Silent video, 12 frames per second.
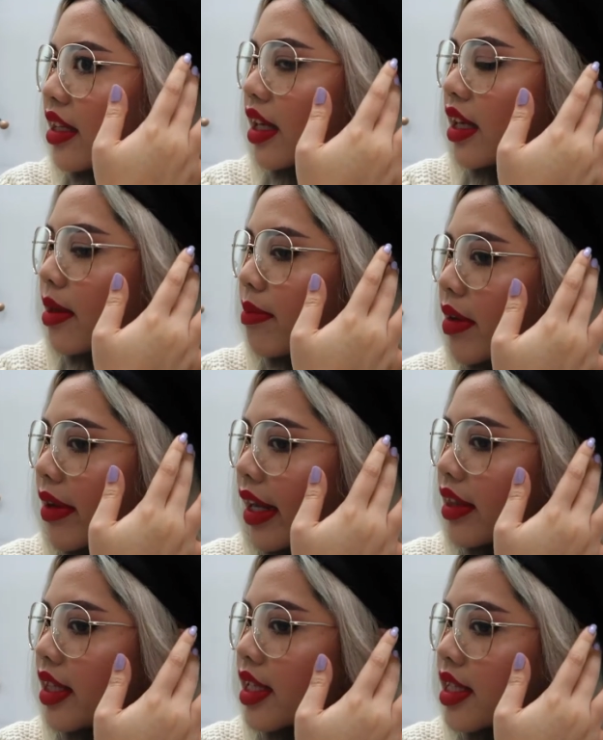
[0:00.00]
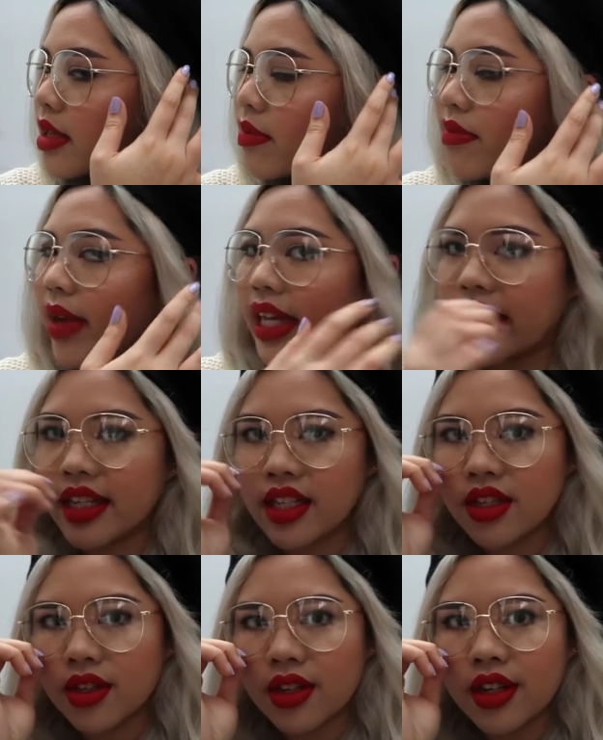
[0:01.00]
around the tip of my ear,
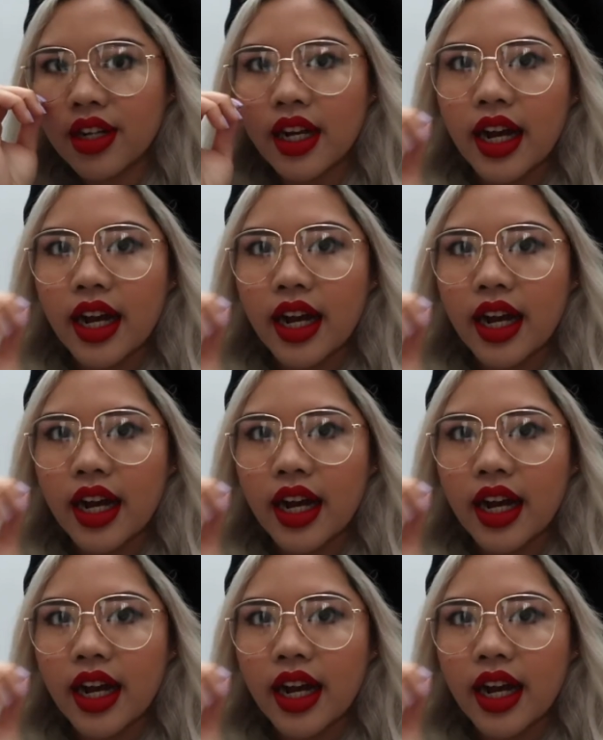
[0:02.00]
so